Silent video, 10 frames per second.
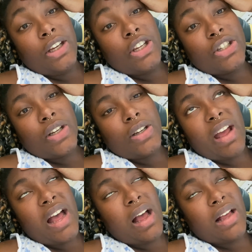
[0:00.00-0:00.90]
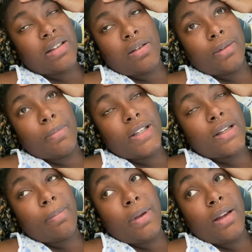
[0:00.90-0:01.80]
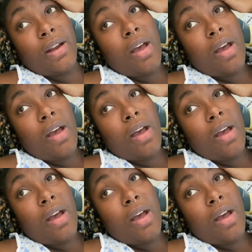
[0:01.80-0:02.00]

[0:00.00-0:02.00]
Keisha has not missed a beat.